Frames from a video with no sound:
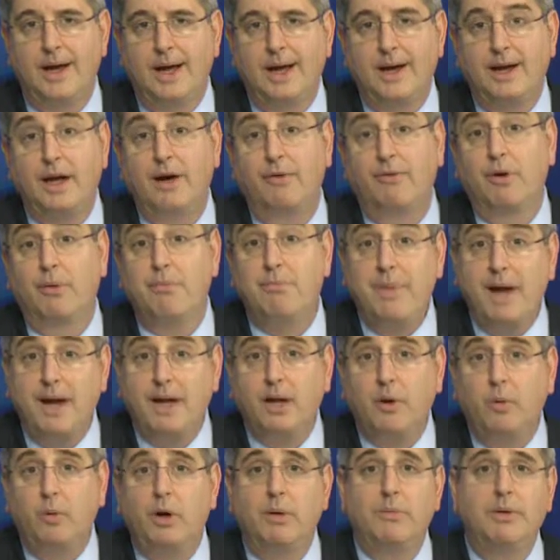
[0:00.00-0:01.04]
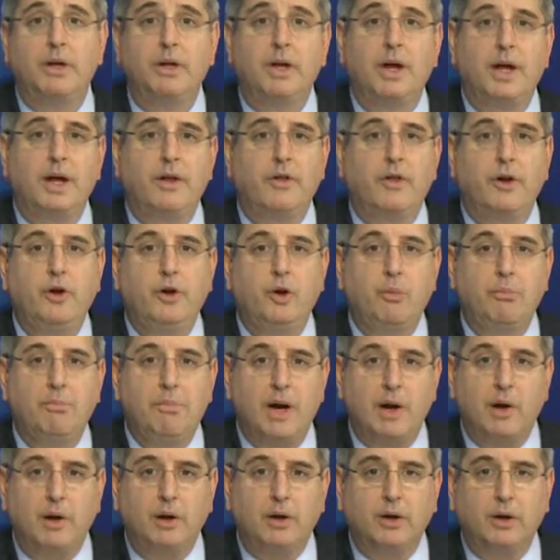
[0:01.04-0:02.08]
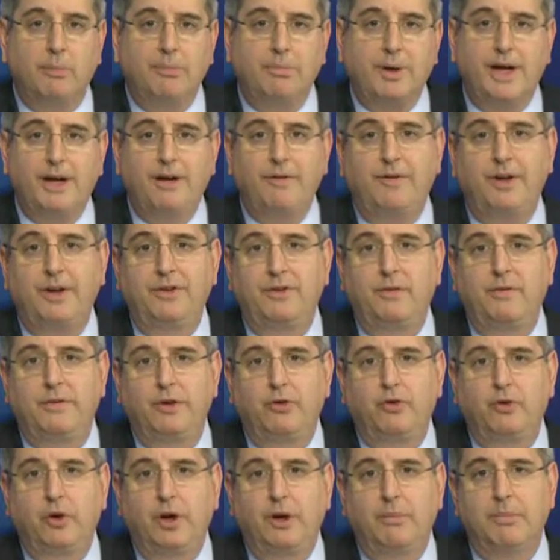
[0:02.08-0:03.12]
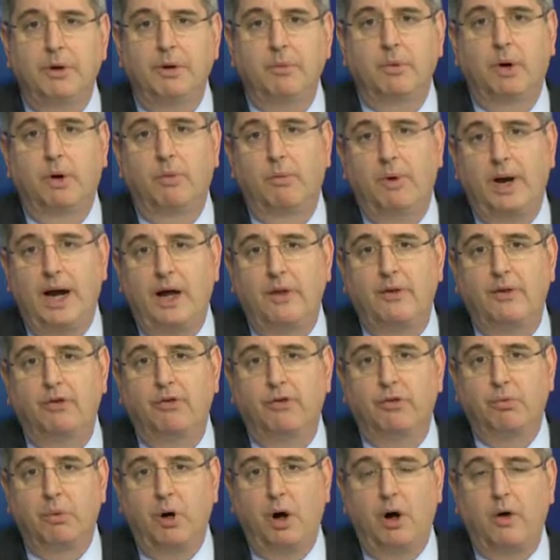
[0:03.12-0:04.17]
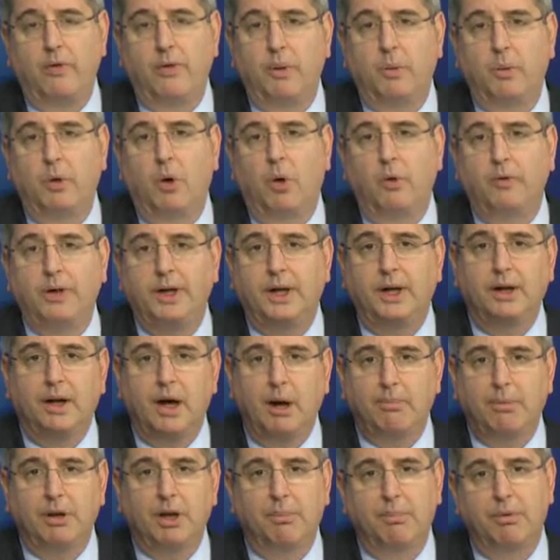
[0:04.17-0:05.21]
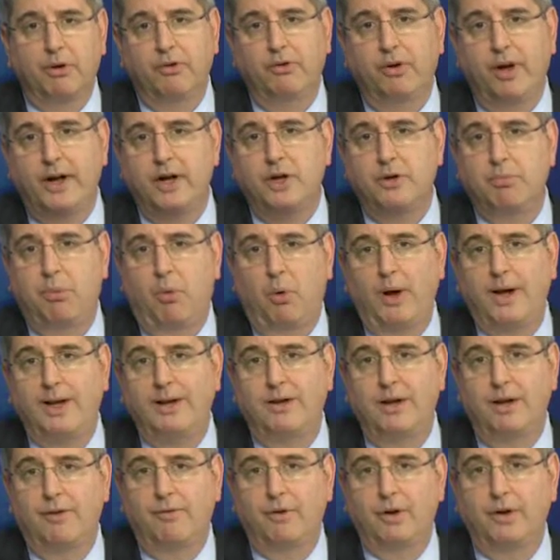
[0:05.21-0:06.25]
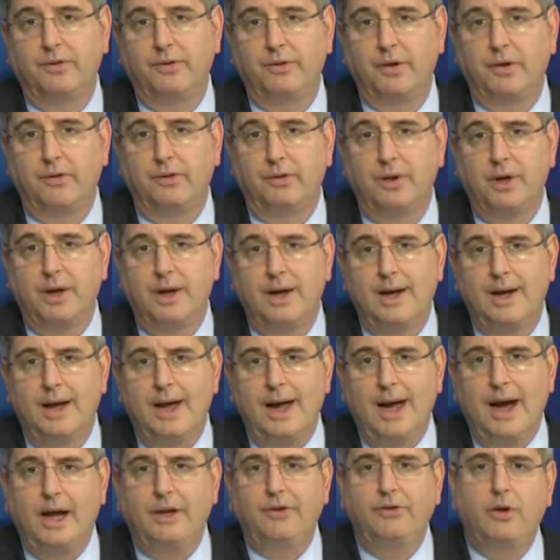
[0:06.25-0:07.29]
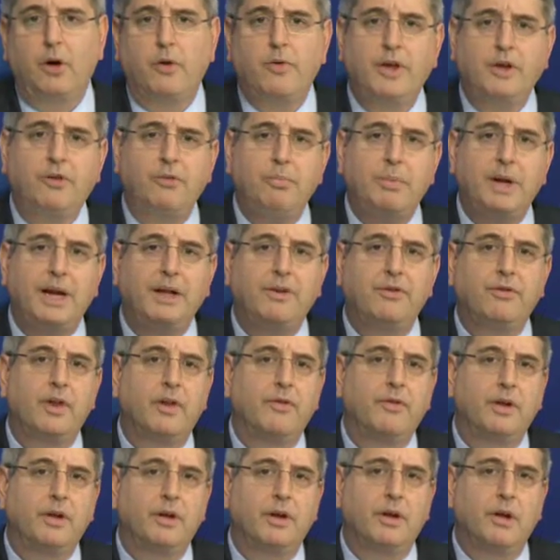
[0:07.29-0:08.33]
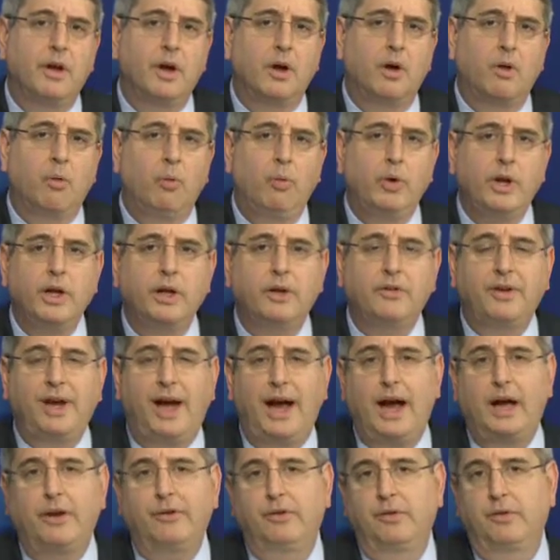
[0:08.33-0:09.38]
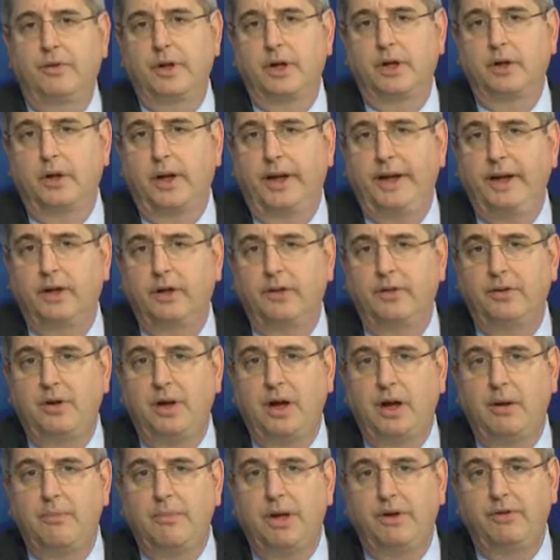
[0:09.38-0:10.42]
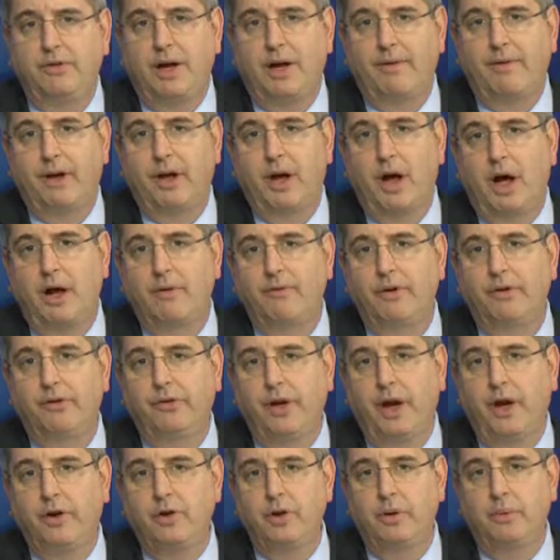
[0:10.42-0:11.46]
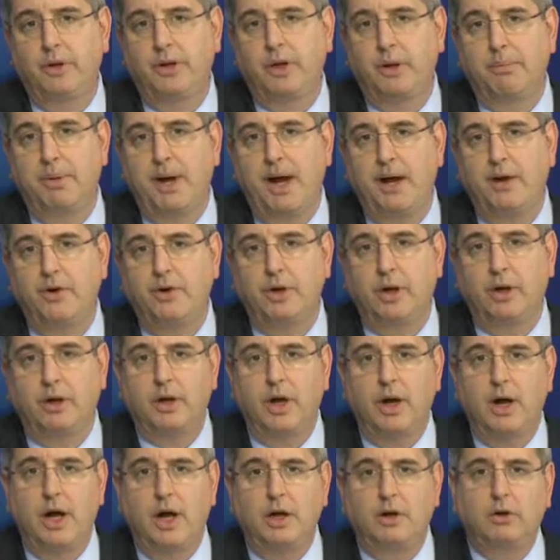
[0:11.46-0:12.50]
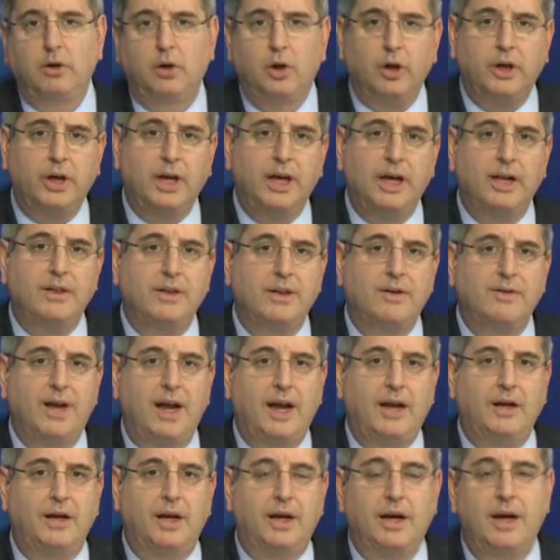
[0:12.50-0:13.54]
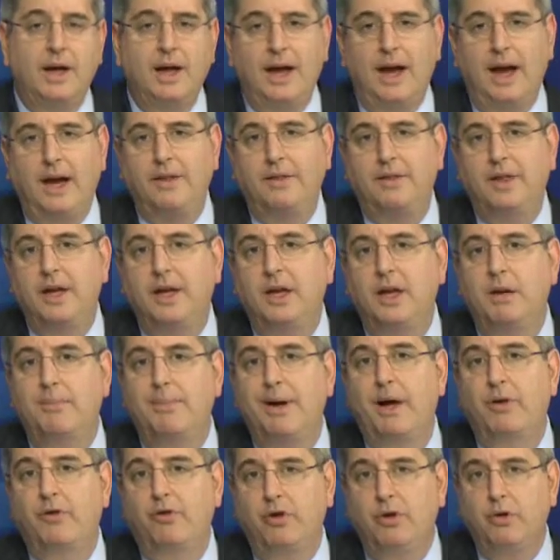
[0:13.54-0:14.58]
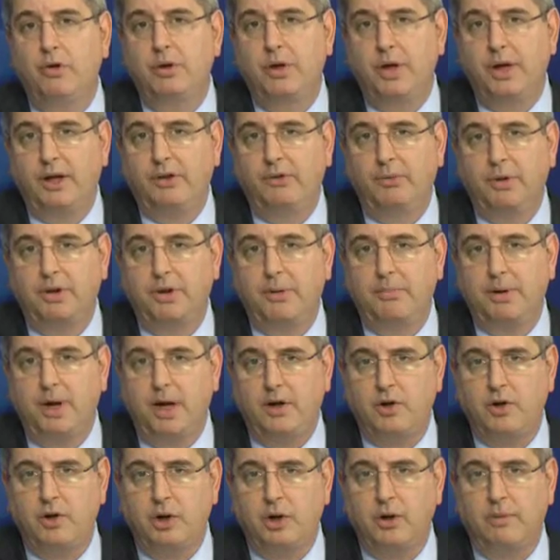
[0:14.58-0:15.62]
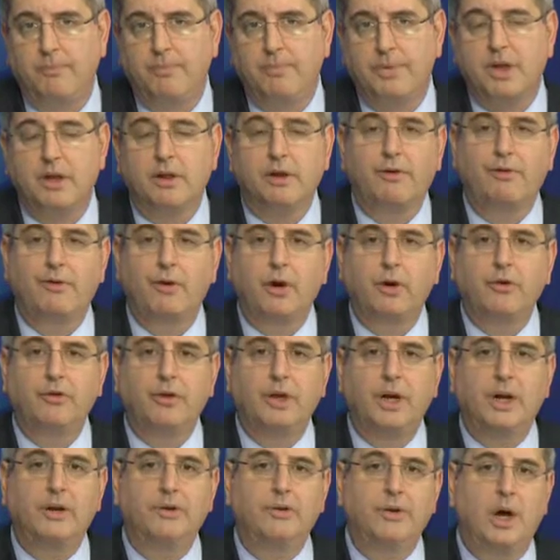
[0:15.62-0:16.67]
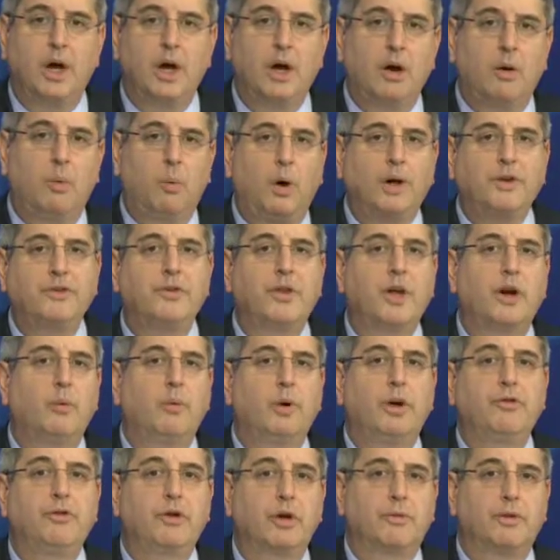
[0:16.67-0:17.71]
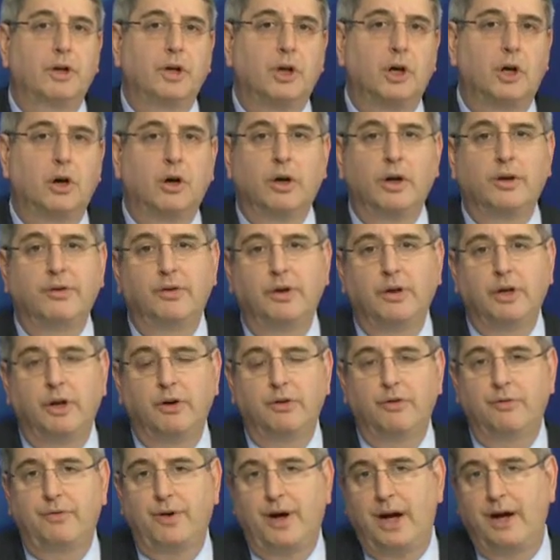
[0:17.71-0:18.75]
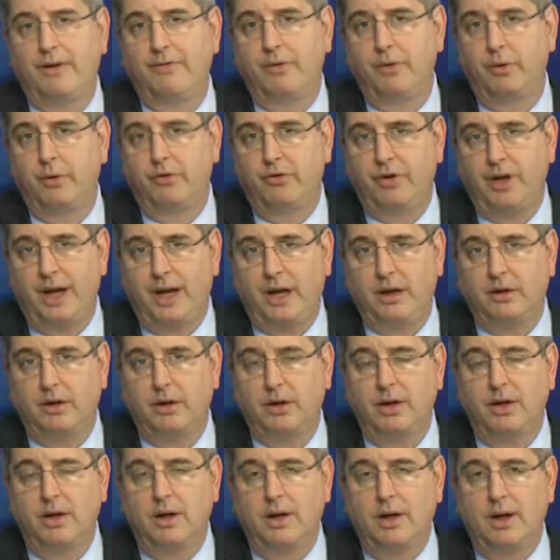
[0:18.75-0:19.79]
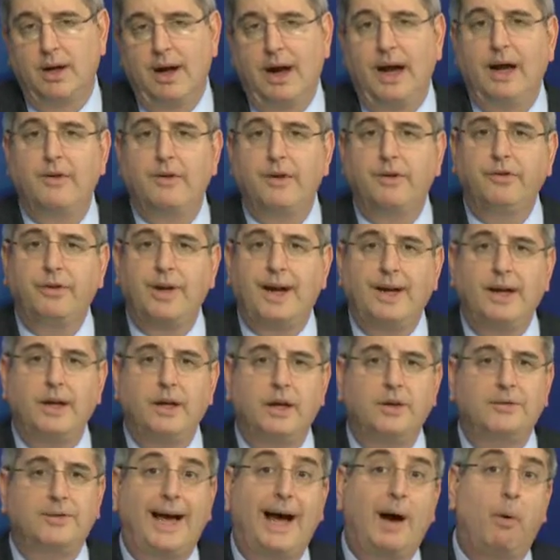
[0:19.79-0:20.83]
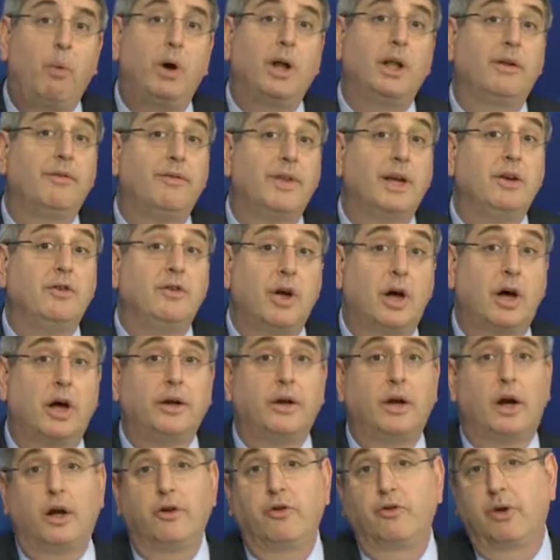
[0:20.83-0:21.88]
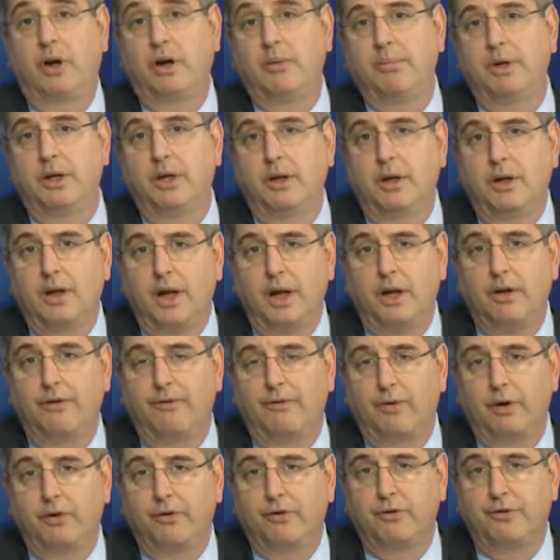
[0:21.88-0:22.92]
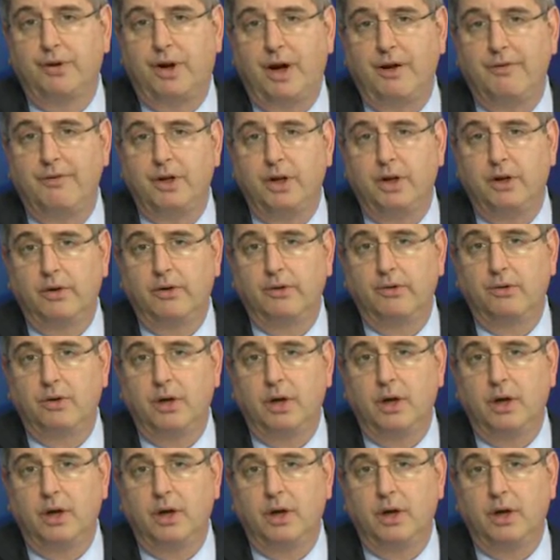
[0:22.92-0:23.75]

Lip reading: Now, for many women, the numerical benefits of this treatment were rather small. There were only a couple of percentage point differences. And so this means that the real task for the clinical team is to have a conversation with the patient, looking at the data and thinking about two things with the patient. The first is, what's their risk of recurrence in years 5 through 10? And the second is, how well have they done on treatment in the first 5 years?